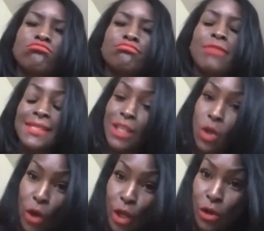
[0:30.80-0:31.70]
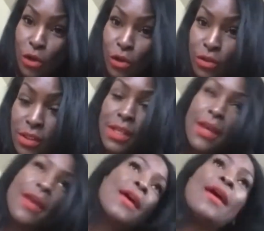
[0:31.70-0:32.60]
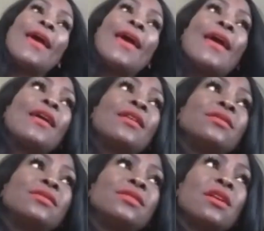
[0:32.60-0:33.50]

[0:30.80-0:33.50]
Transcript: flaxseed oils. And